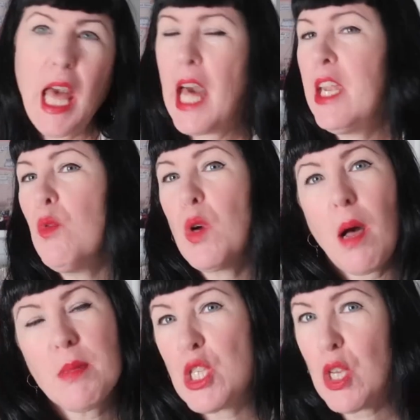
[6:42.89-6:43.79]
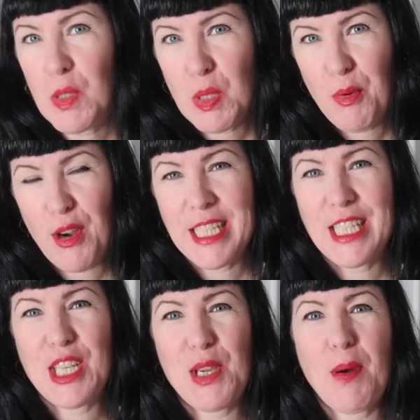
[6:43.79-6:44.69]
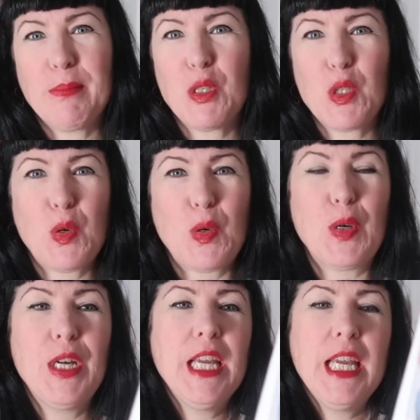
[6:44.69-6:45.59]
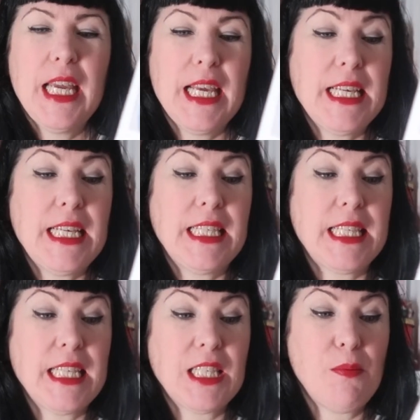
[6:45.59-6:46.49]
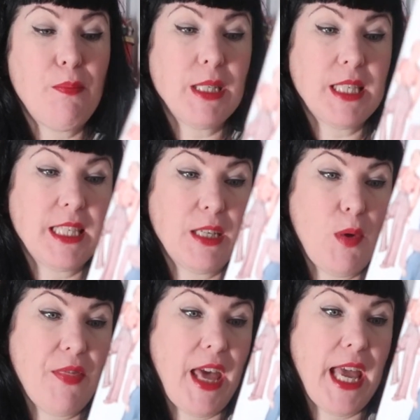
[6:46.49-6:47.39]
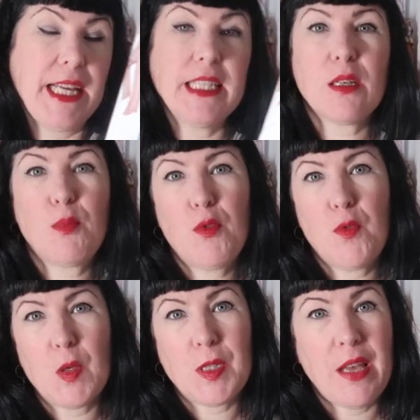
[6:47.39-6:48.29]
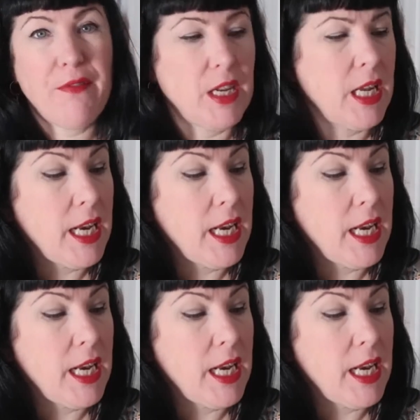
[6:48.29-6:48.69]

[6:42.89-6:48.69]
and it will come as no surprise to you, I'm sure, is this Simplicity one, the 8447.